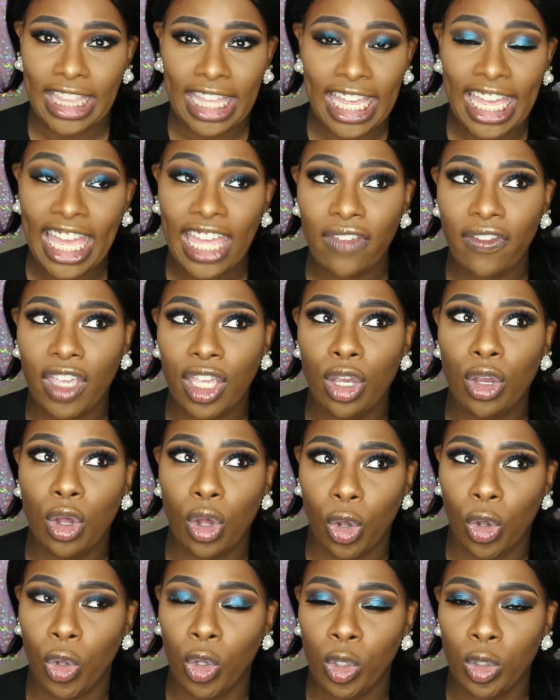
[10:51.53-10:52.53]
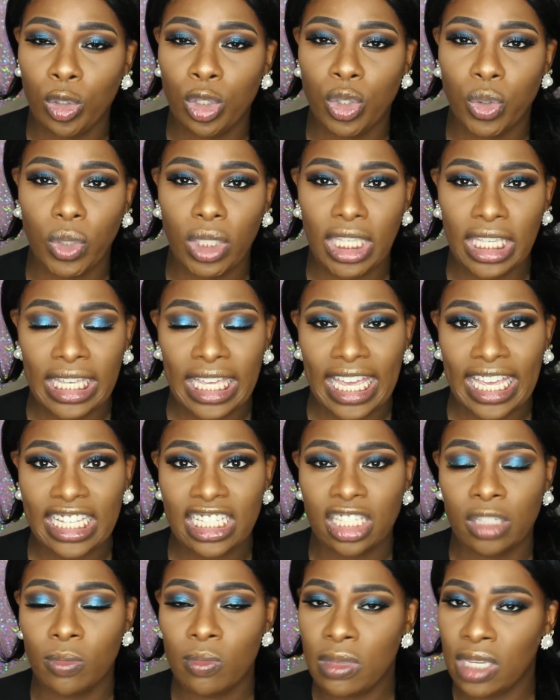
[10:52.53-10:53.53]
They have a goal to get
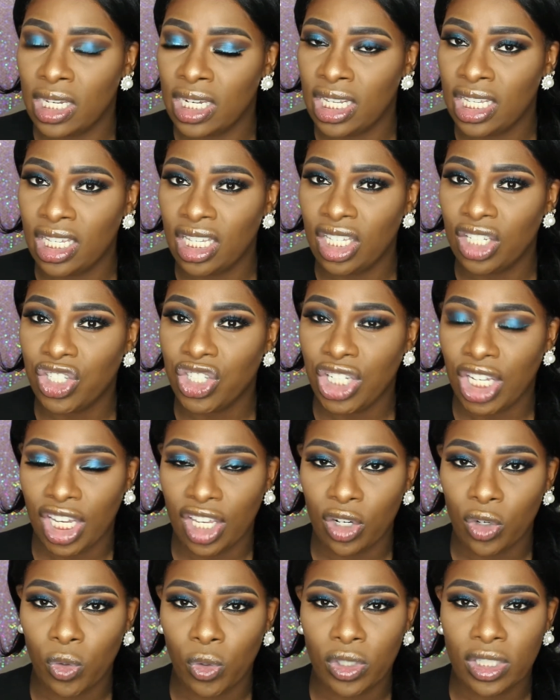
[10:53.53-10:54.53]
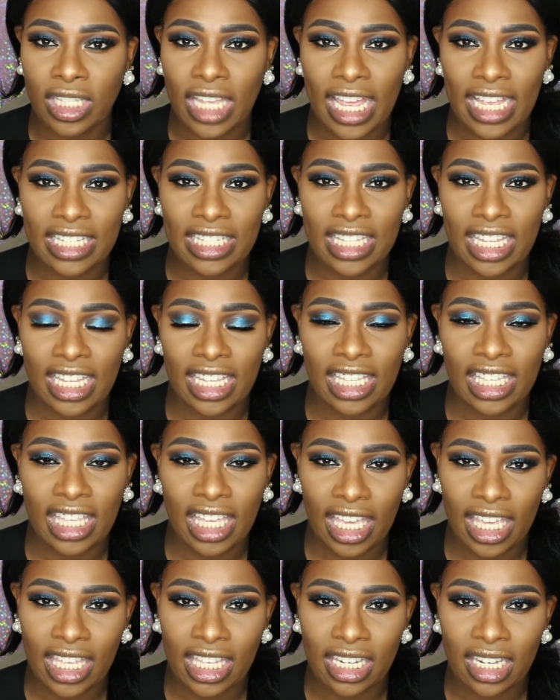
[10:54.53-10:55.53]
as many channels as they
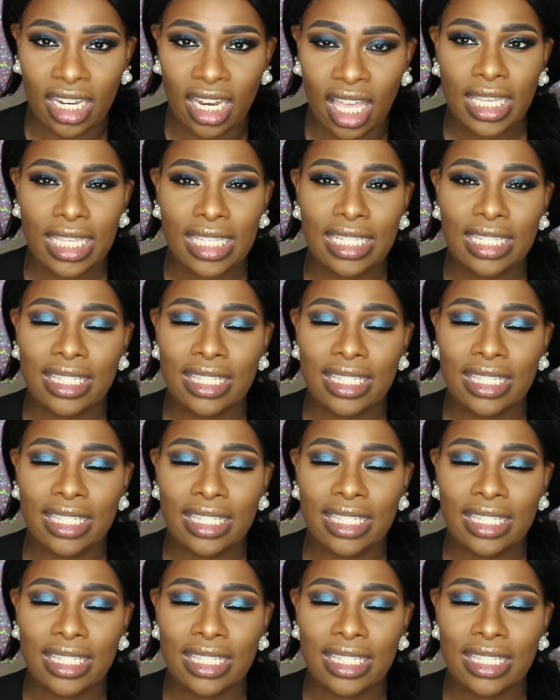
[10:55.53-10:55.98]
can